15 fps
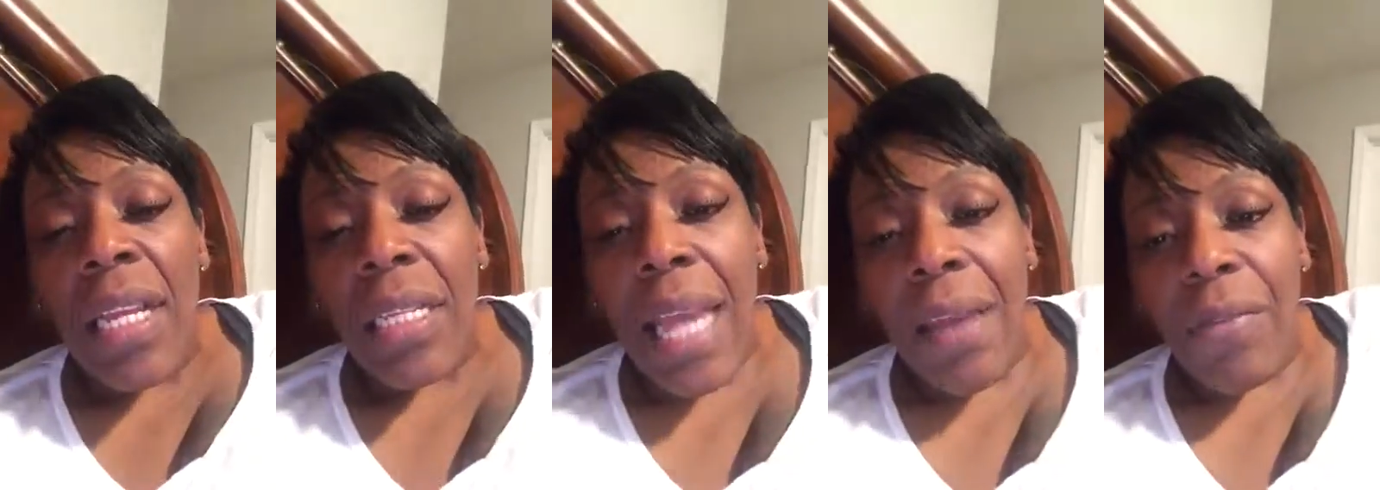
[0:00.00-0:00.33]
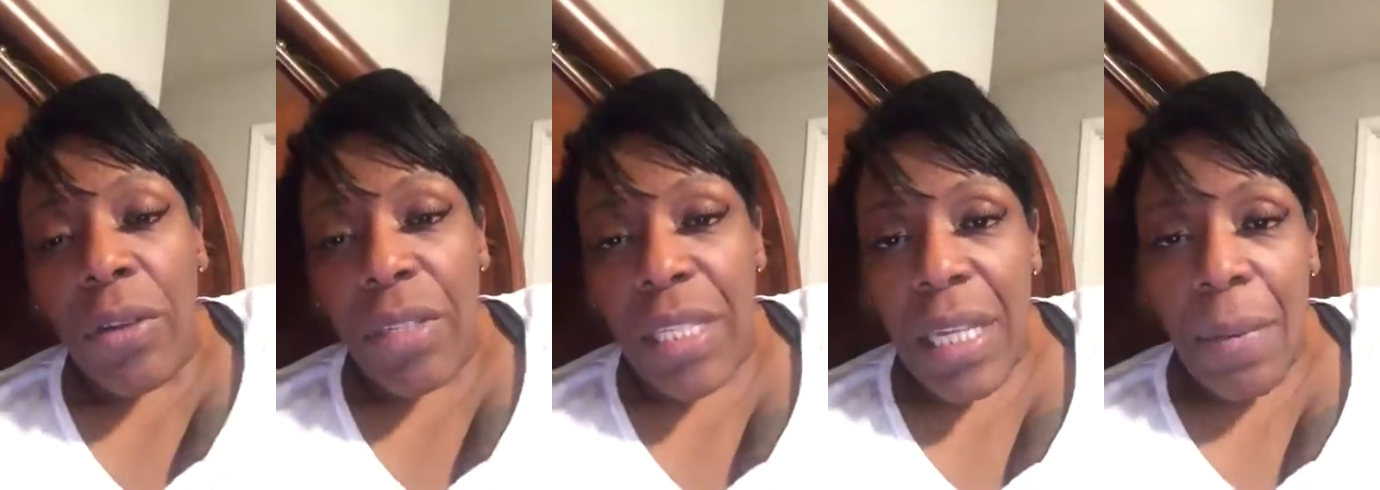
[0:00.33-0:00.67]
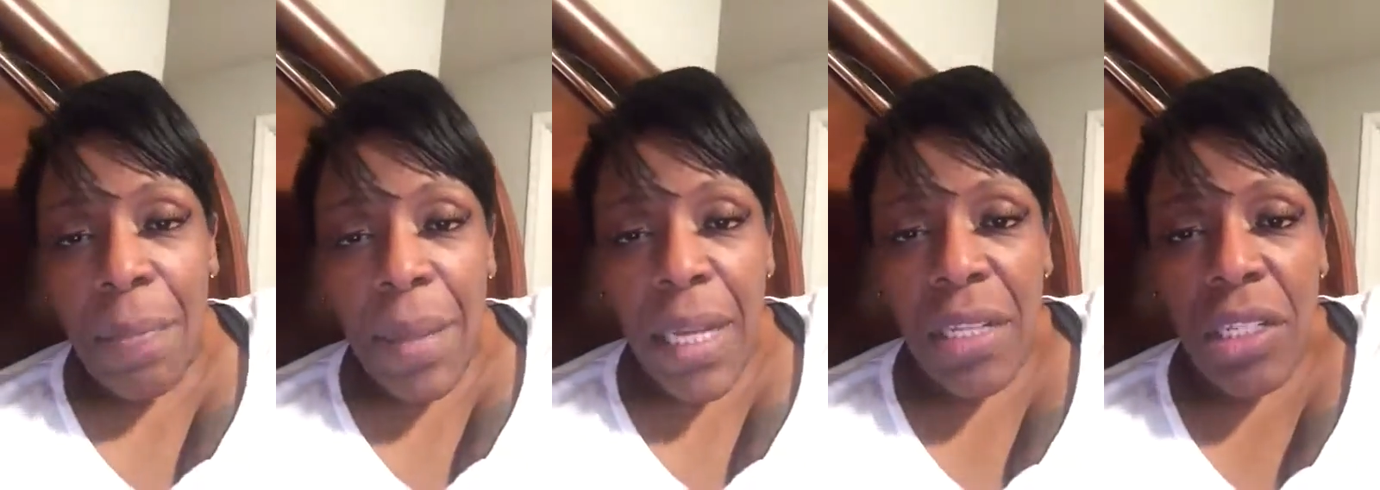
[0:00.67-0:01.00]
to have your
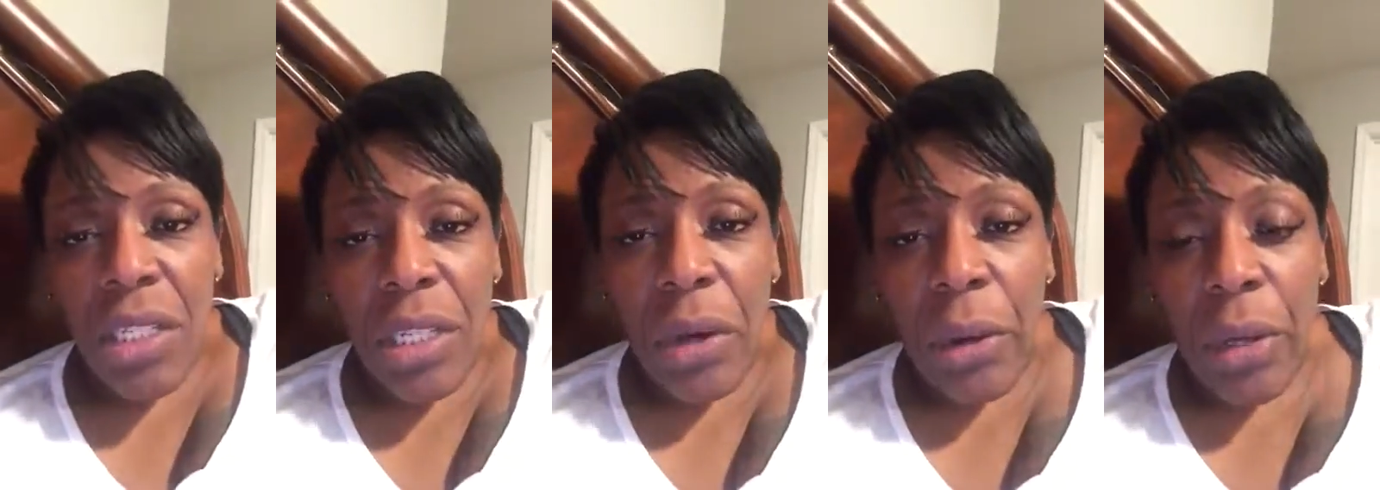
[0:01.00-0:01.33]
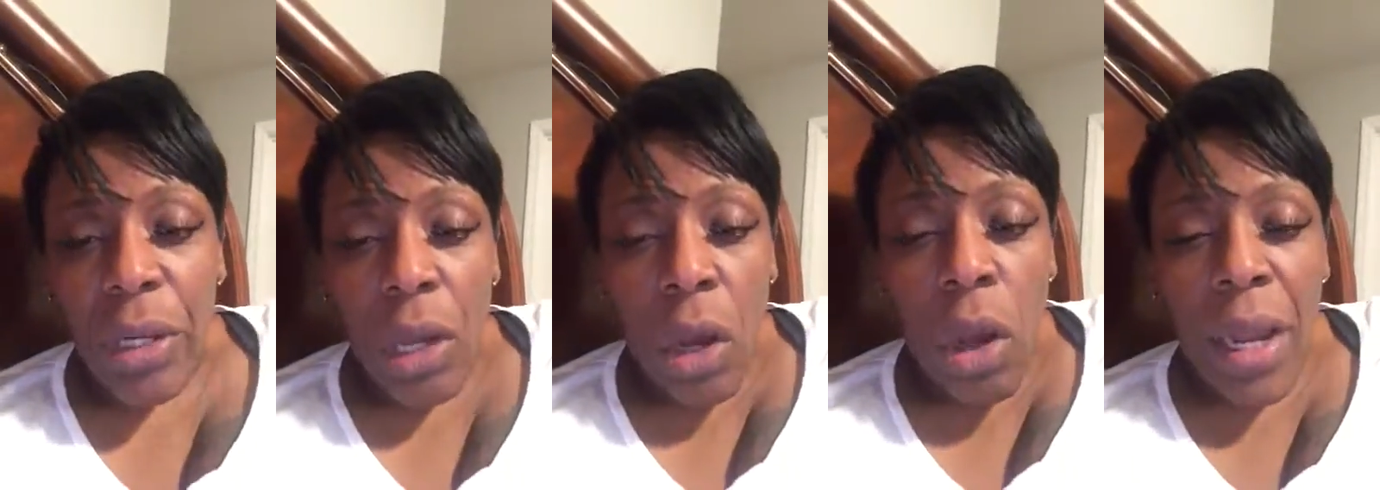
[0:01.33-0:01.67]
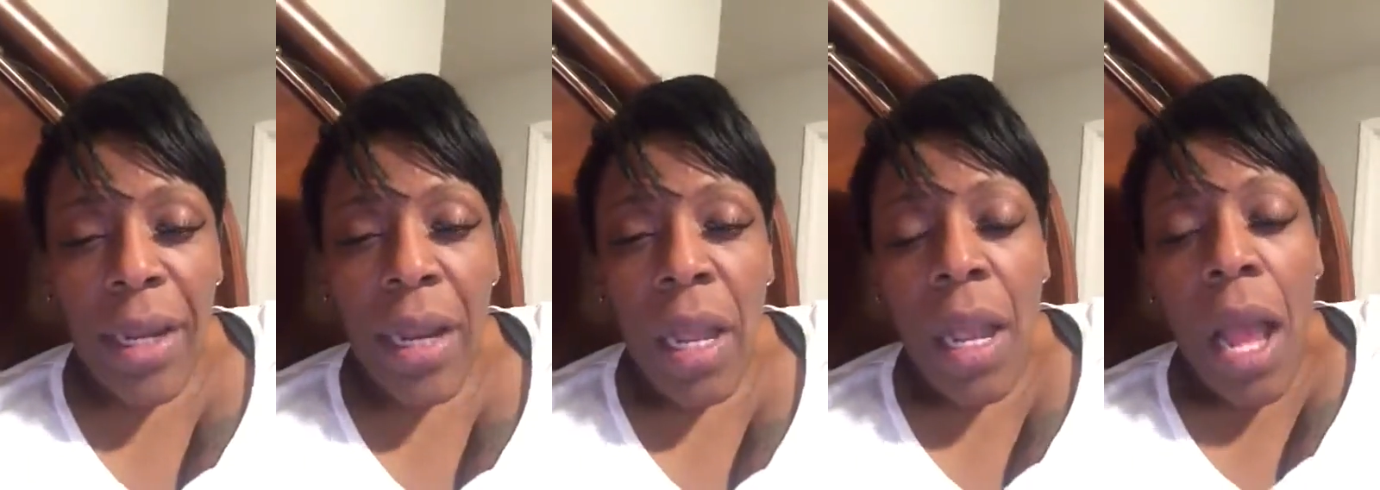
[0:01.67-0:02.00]
send buttons turned
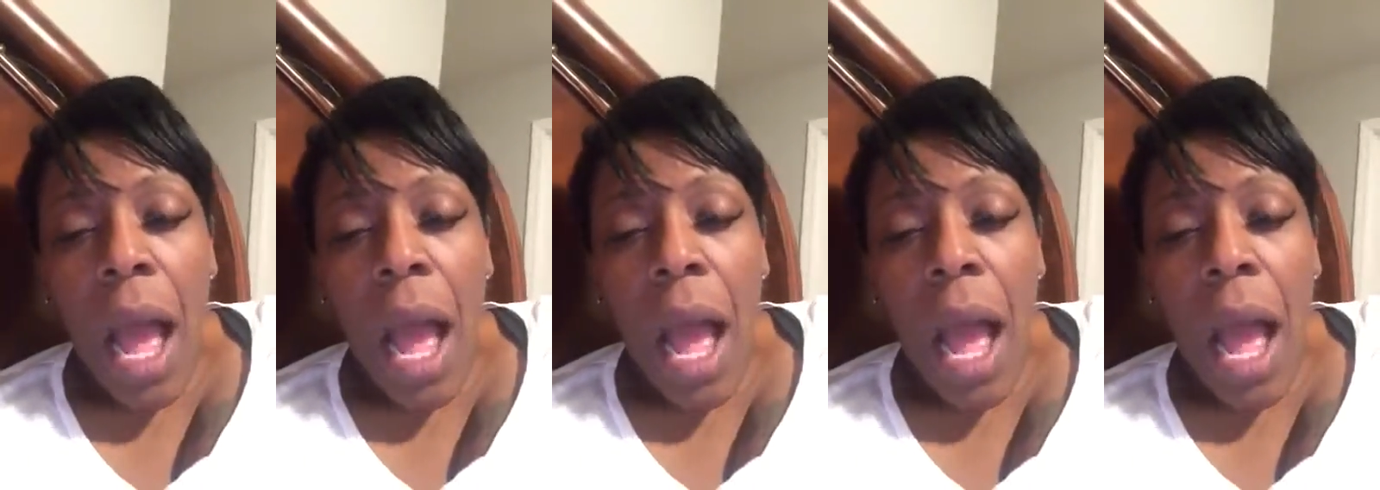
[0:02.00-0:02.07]
on,